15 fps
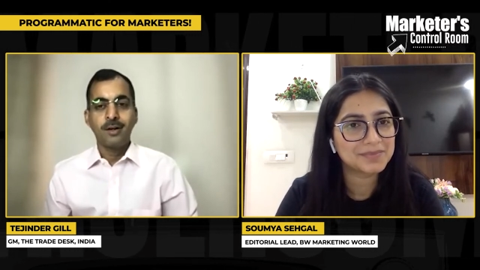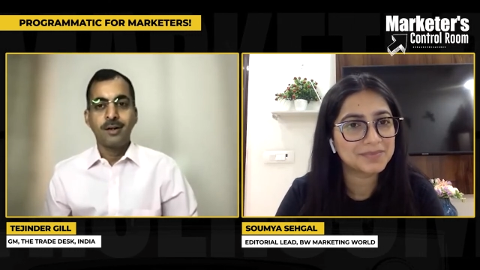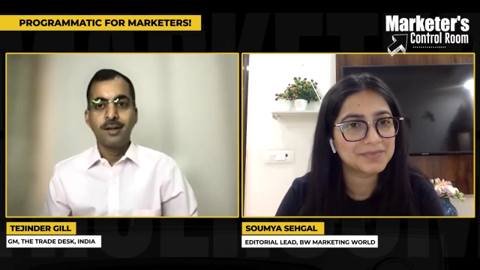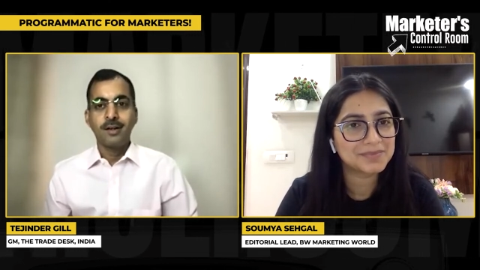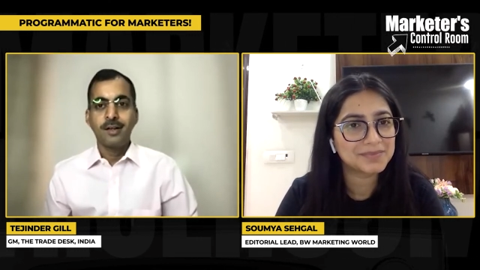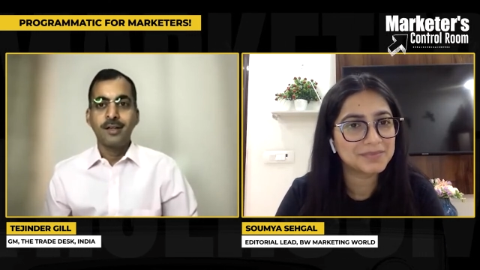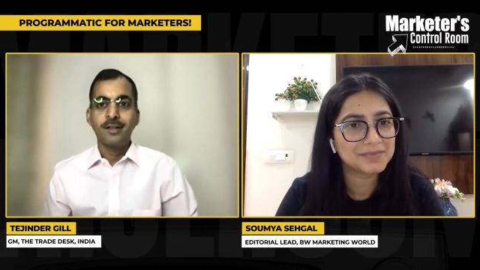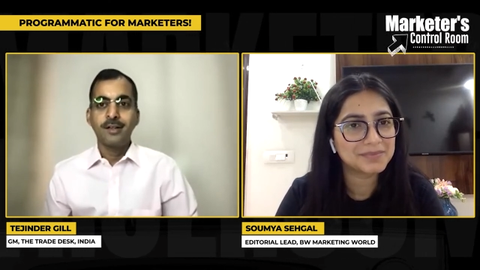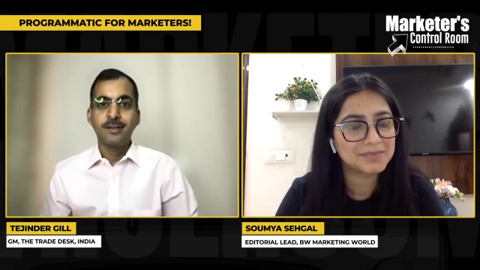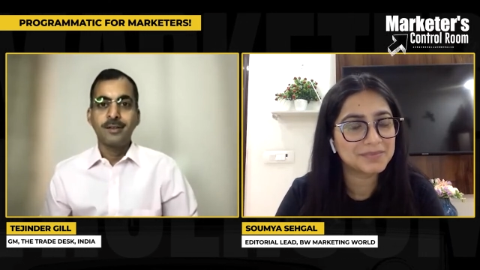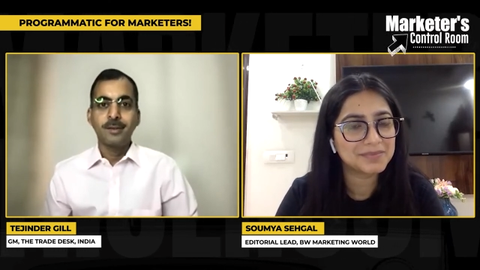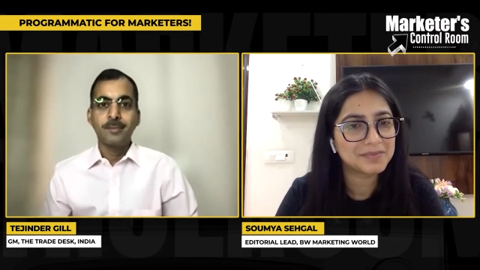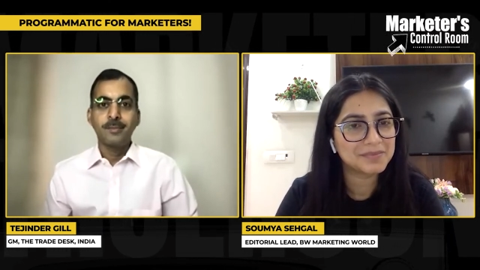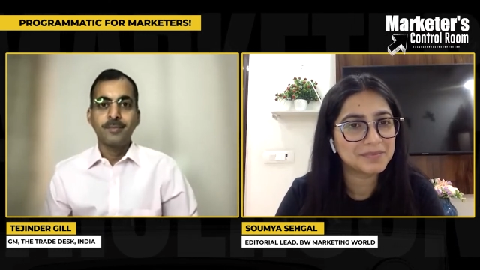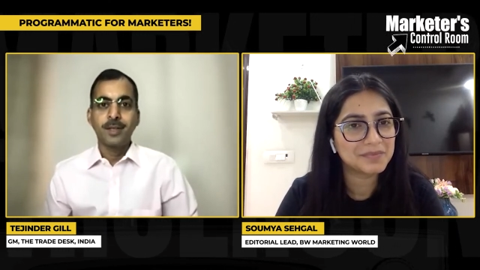Speaker 1: right,
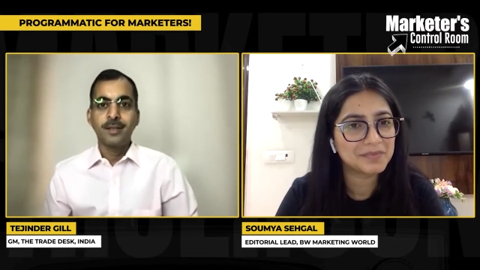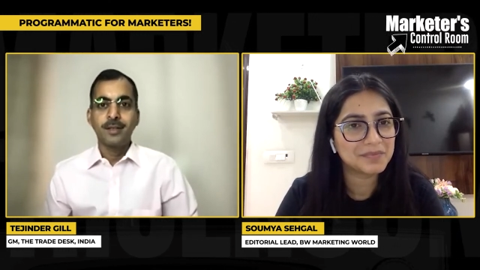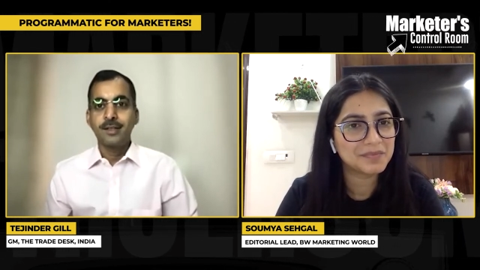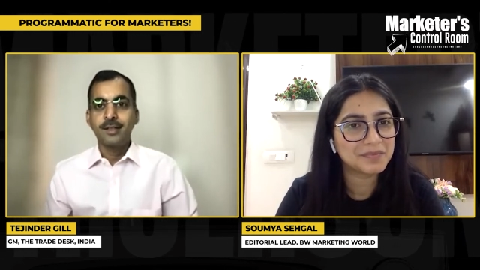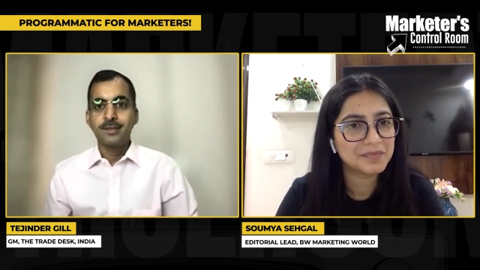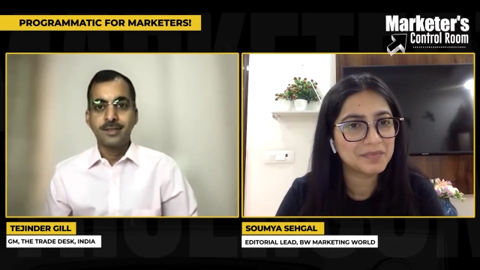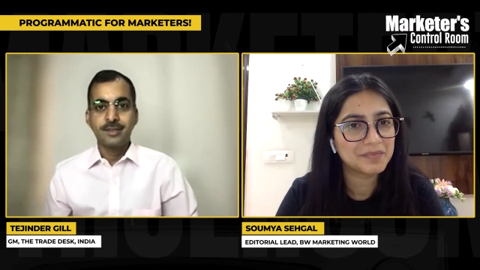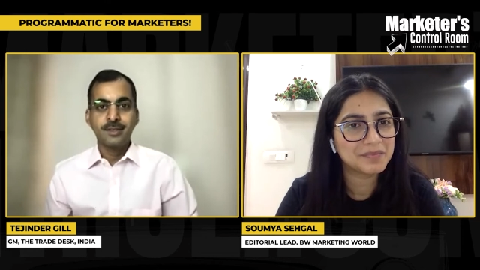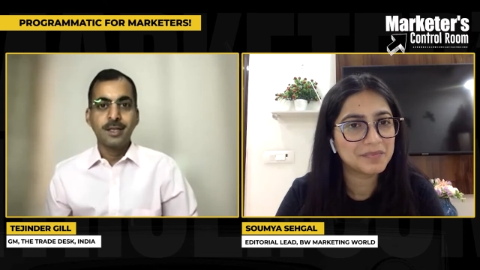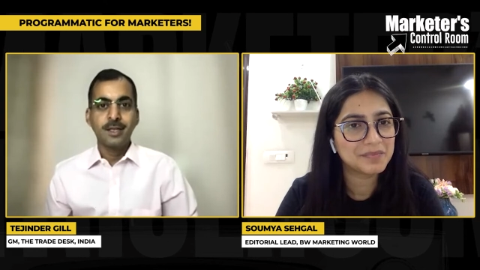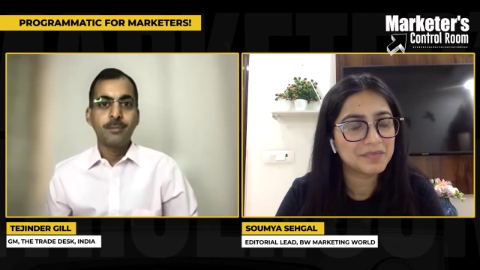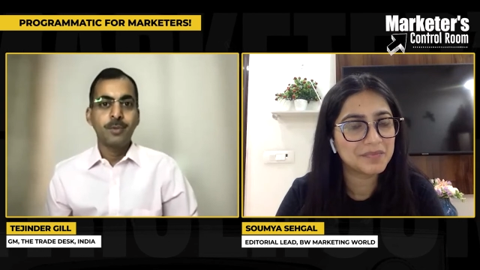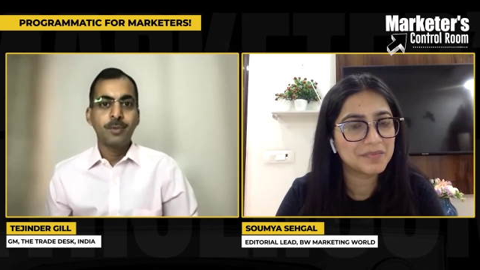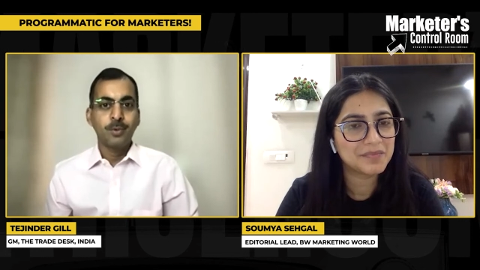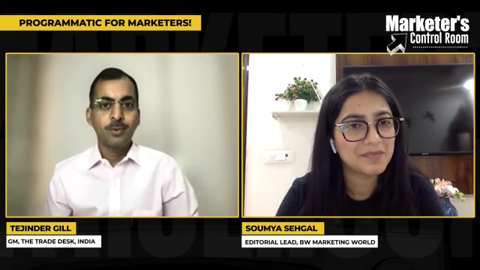uh, and that has just
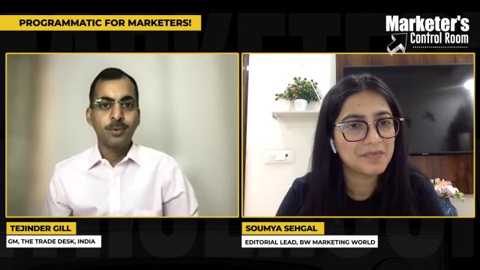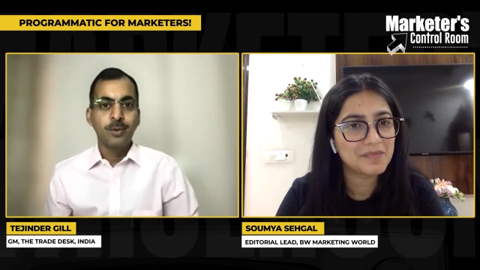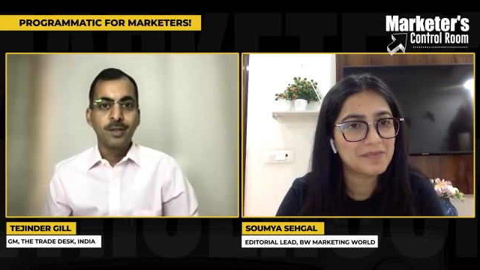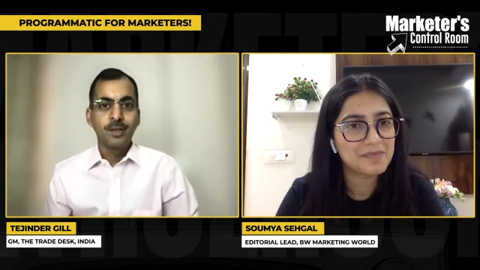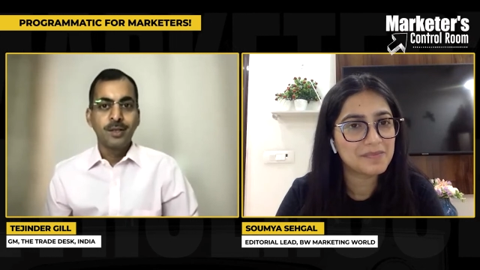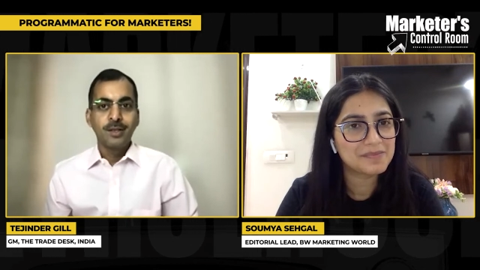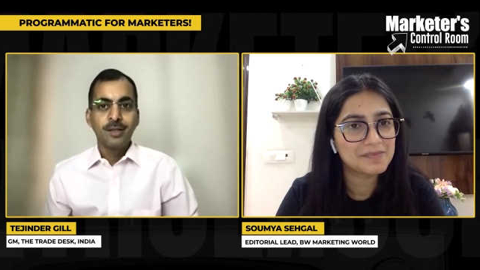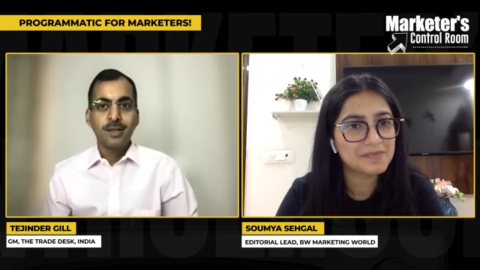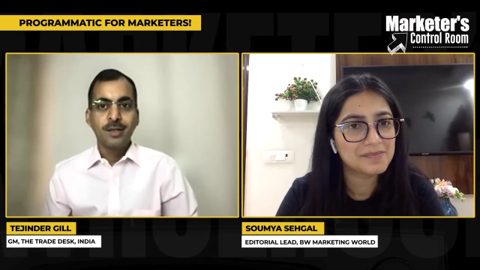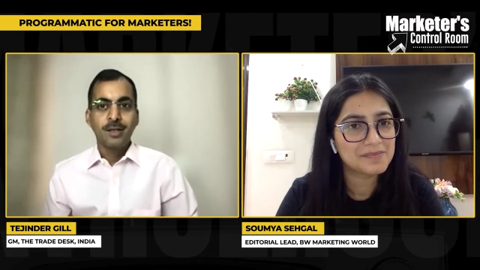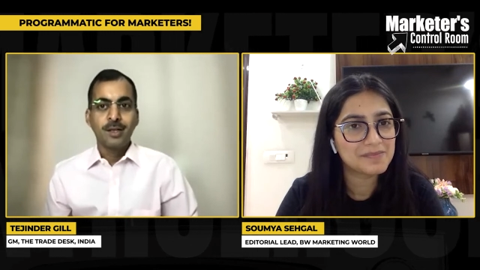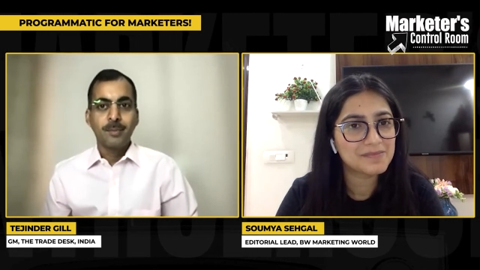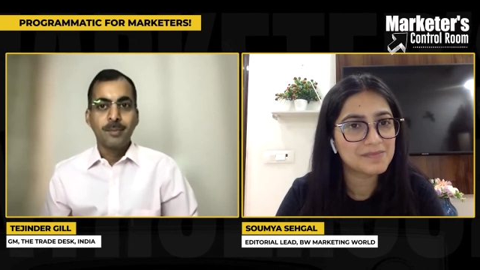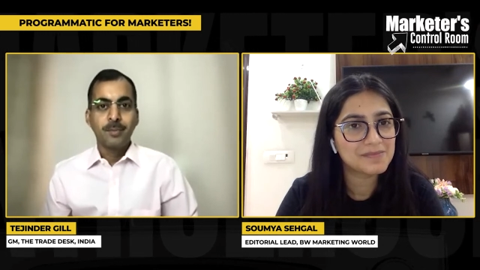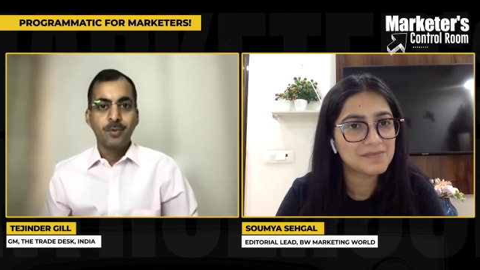come true a
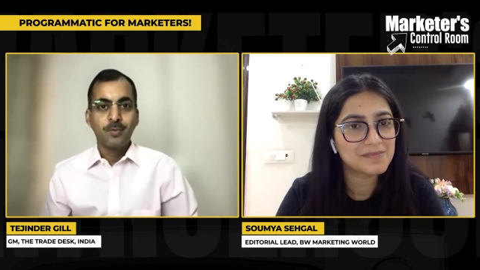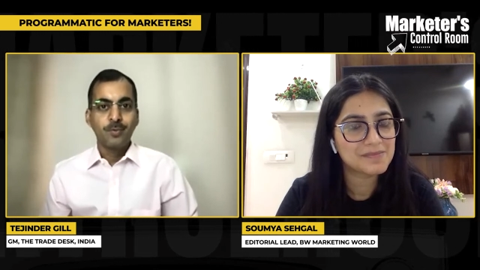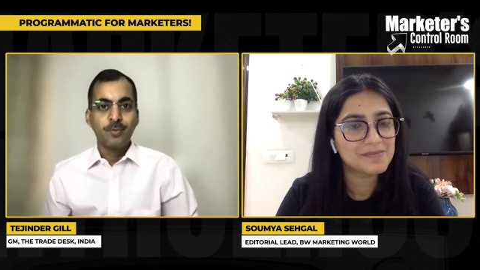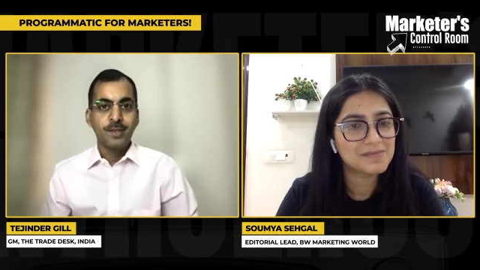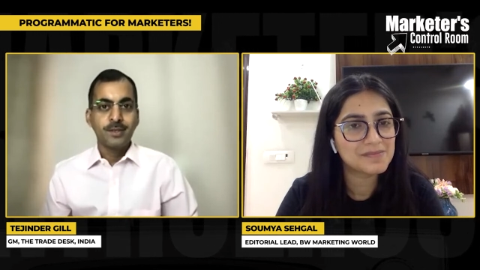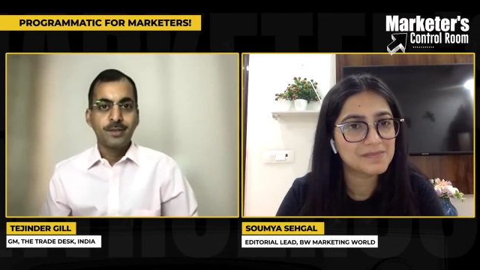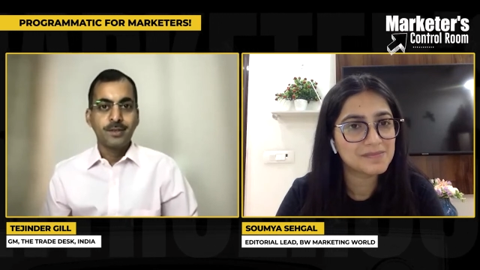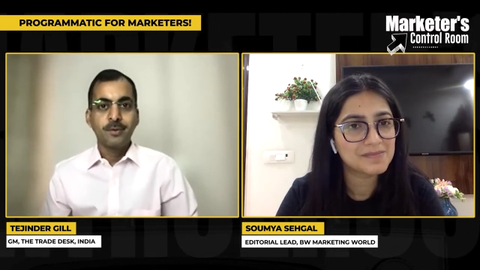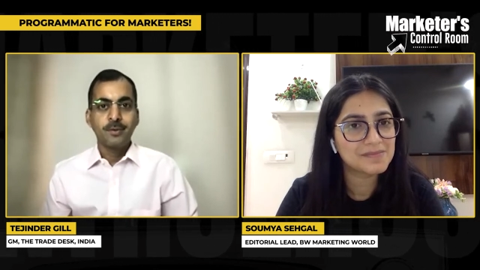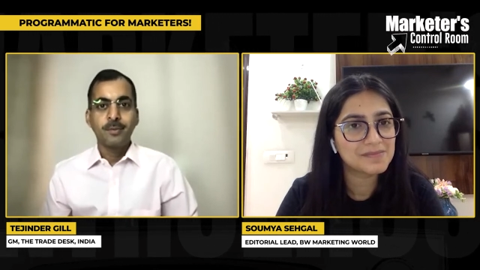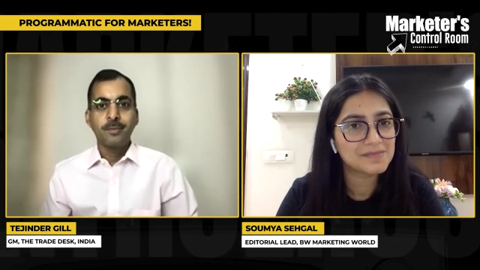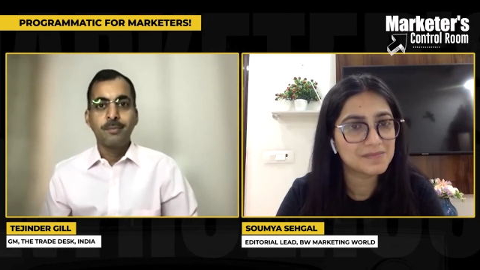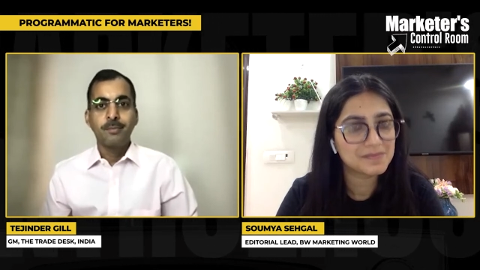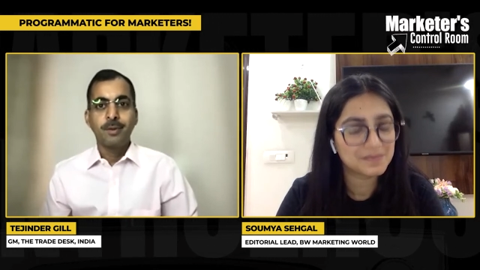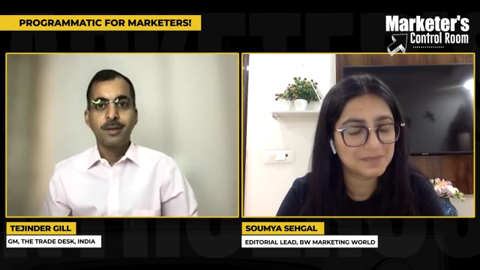couple of weeks ago.
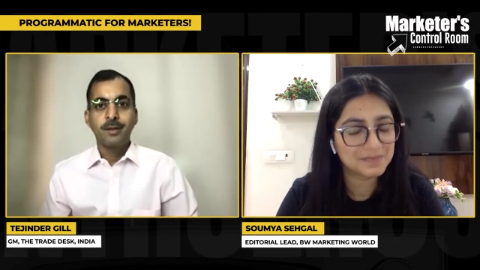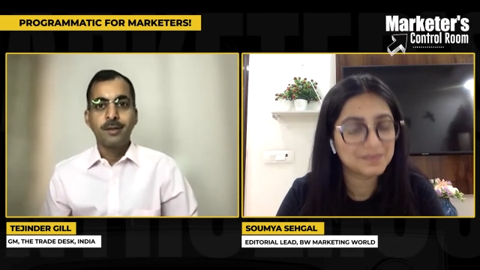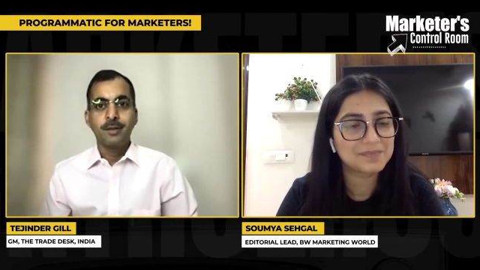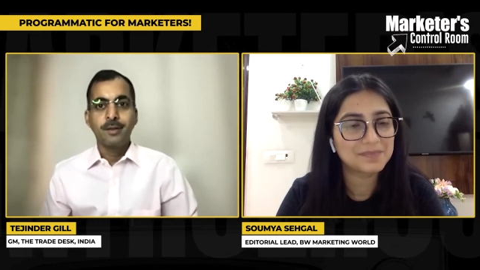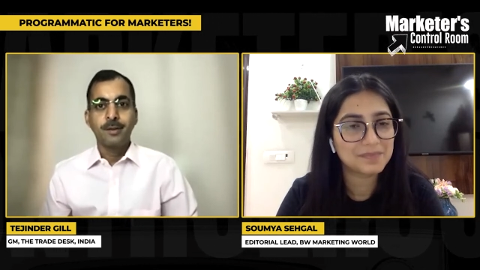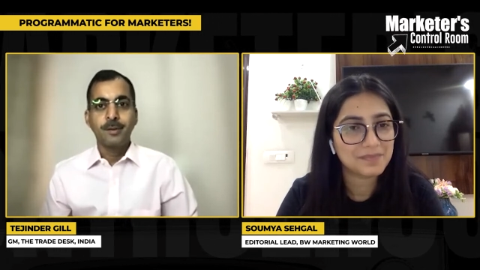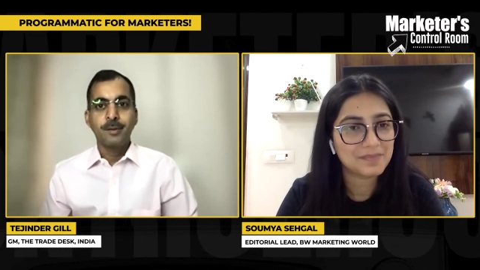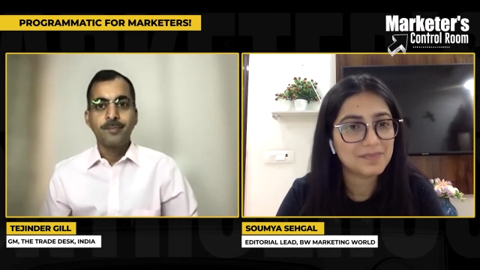But uh,